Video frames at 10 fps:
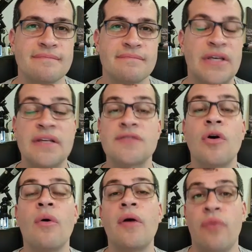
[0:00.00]
because
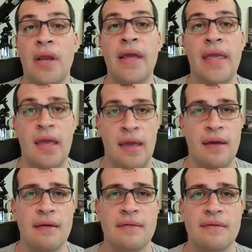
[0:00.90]
all I really
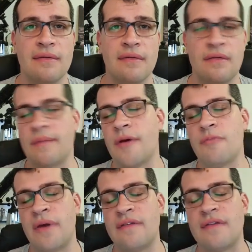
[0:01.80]
care is
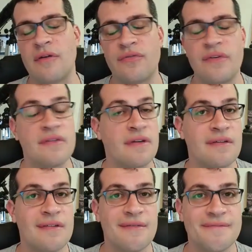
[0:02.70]
about myself, isn't it?